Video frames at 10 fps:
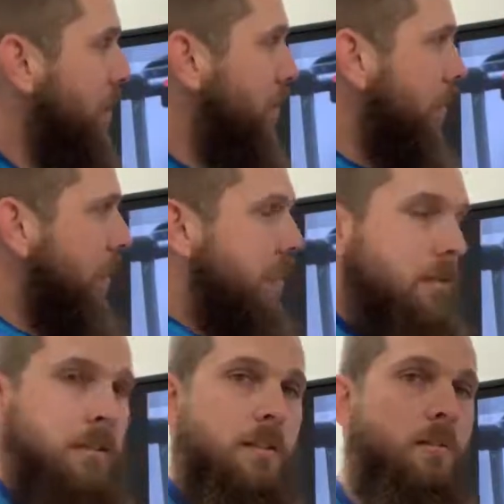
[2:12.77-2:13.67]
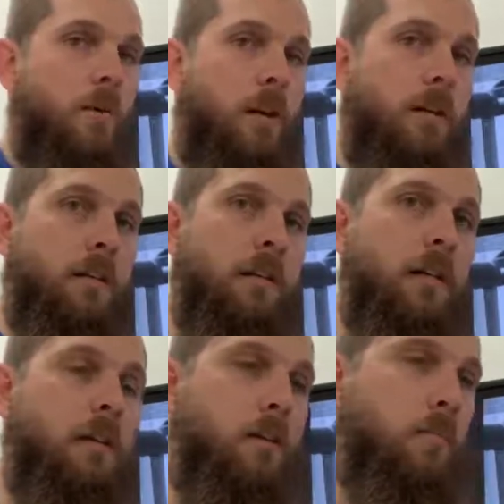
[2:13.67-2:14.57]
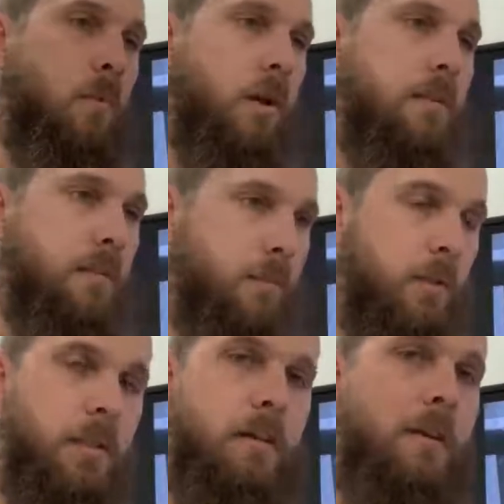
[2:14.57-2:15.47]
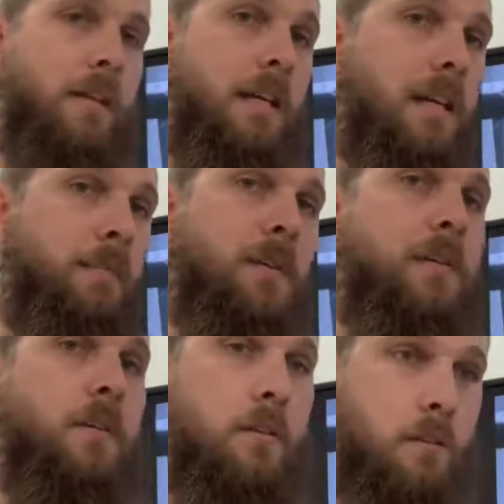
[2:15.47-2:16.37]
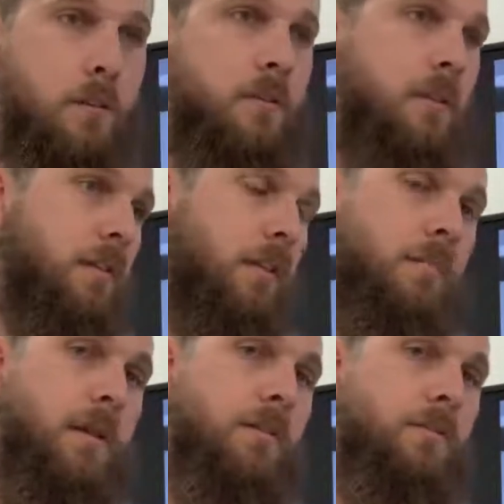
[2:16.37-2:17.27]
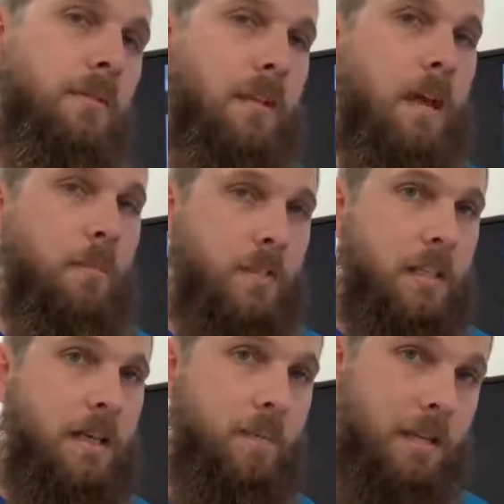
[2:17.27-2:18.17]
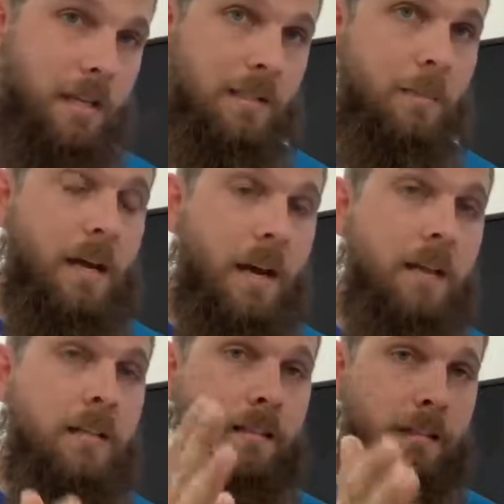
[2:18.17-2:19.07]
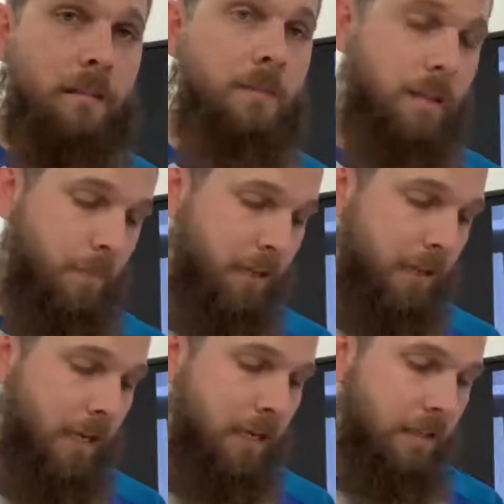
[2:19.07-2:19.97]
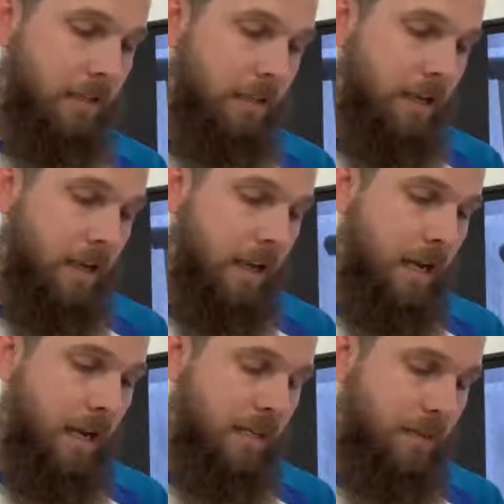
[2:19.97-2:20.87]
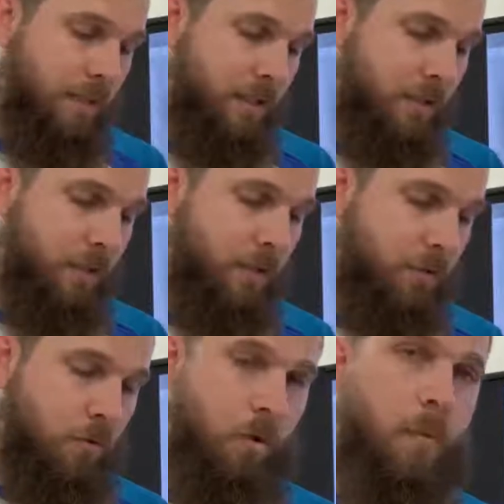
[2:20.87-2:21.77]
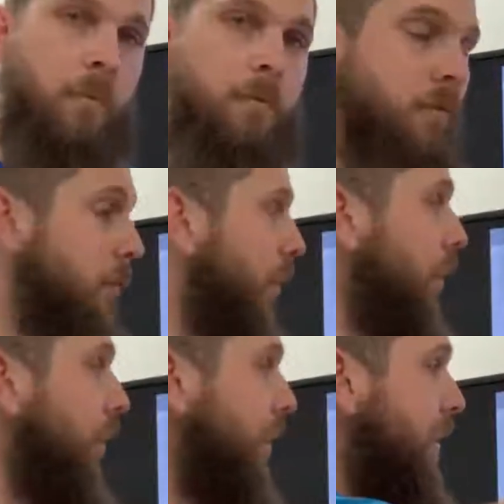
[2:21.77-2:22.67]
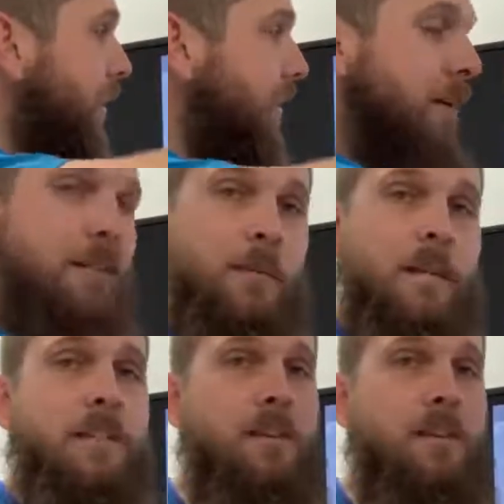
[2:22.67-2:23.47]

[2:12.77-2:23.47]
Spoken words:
So I need to do some work on my stability around the hips and the glutes and other muscles that help to keep the knees apart and to keep that gait. And there's a bit too much drop for my liking there as well.